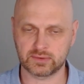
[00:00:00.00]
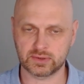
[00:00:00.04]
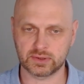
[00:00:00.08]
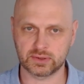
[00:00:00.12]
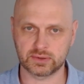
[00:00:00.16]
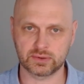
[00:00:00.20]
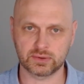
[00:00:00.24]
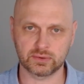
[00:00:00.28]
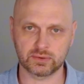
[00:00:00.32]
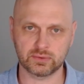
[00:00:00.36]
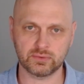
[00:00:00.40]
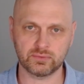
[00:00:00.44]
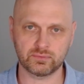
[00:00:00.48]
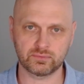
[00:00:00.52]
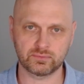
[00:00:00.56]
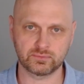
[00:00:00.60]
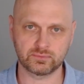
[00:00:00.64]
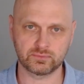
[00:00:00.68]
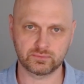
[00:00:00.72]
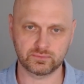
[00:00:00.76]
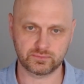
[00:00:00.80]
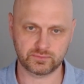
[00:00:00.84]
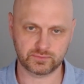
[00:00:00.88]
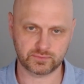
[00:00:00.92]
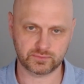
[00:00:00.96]
to do
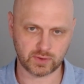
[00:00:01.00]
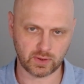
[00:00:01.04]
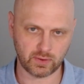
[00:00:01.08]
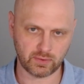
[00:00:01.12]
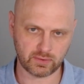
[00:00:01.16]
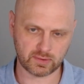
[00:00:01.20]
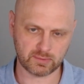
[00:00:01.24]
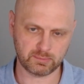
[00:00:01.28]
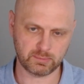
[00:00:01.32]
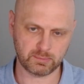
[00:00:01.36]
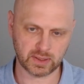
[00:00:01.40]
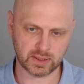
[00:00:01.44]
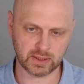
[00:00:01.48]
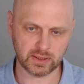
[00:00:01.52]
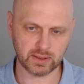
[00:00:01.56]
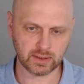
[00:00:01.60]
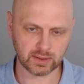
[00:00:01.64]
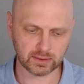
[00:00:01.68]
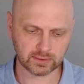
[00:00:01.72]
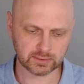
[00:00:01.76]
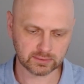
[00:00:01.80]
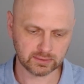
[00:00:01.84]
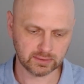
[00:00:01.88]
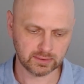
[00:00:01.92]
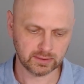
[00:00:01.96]
from the
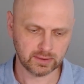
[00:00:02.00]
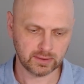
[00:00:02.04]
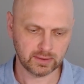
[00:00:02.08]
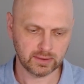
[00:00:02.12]
beginning.